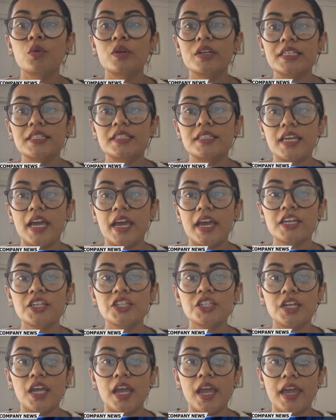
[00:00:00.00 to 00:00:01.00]
Woolies
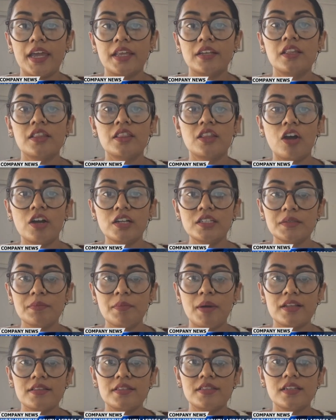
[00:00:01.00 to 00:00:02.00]
Dash and the
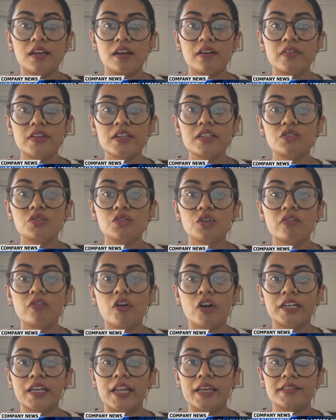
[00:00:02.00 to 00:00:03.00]
on-demand service
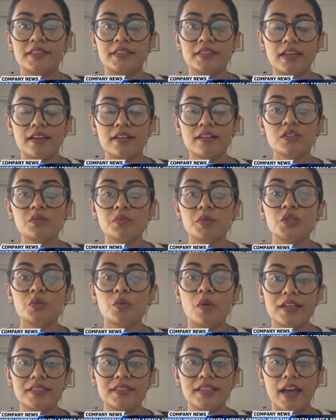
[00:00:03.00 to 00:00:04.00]
drove online sales,
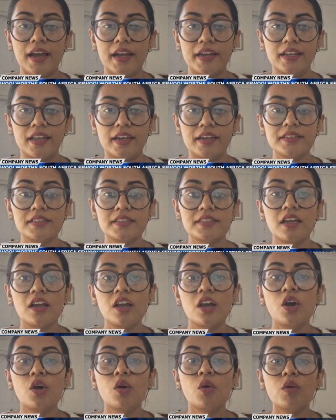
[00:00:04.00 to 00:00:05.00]
which was a highlight.
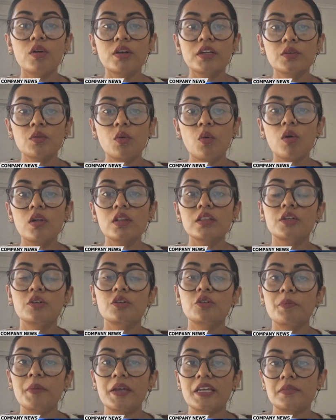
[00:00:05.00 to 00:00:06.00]
All in all, the
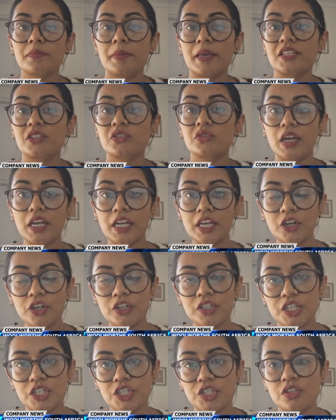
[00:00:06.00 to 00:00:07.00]
group expects trading
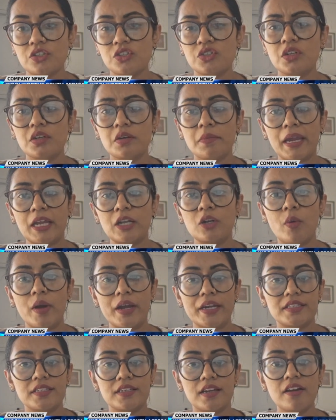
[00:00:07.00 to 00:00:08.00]
conditions to remain
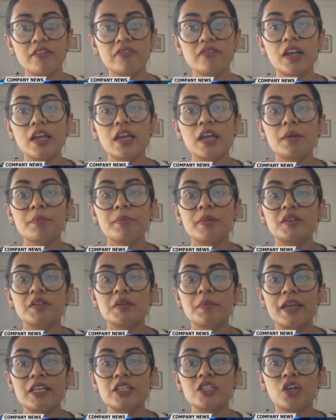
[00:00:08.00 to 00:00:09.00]
quite tough,
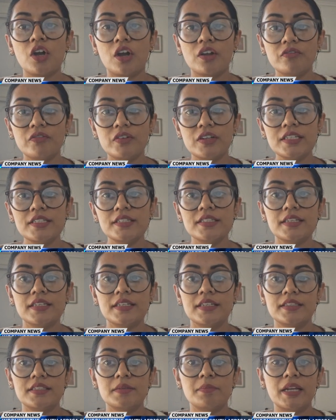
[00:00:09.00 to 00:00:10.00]
but remains confident
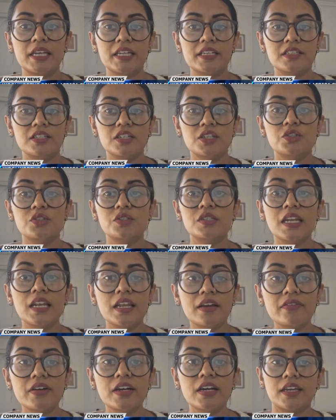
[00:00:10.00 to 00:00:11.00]
in its ability to
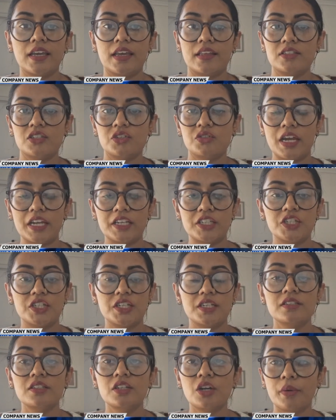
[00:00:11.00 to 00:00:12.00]
deliver against
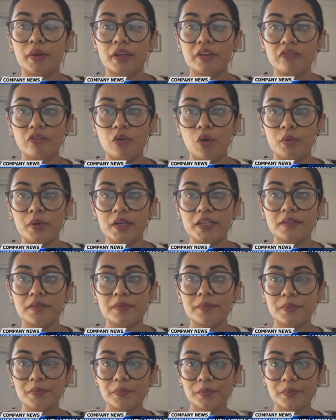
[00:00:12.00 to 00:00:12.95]
strategies going forward.